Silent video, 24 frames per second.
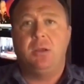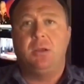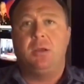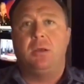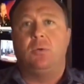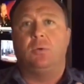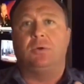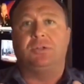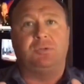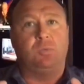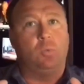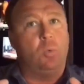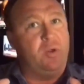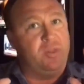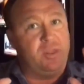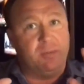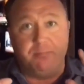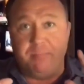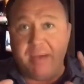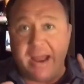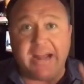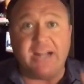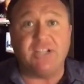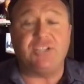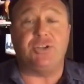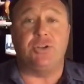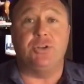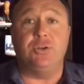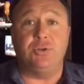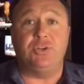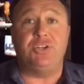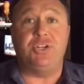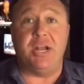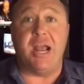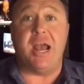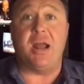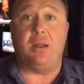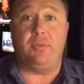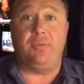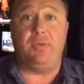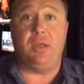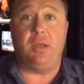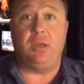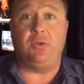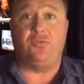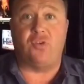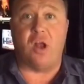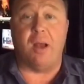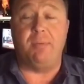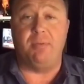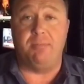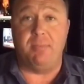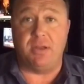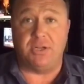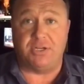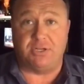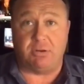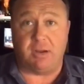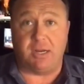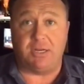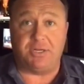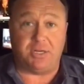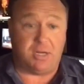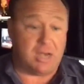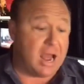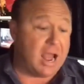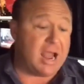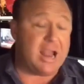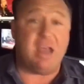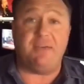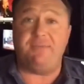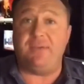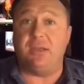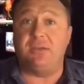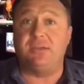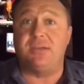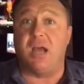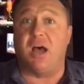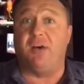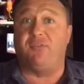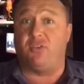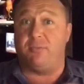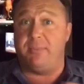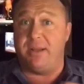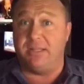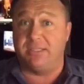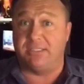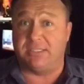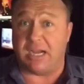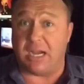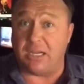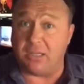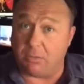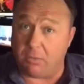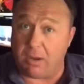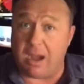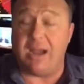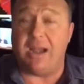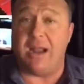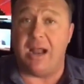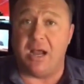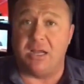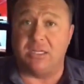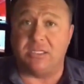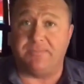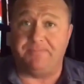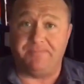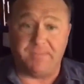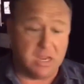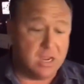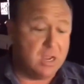with the biggest news yet of the Trump administration. I have intel from inside the White House.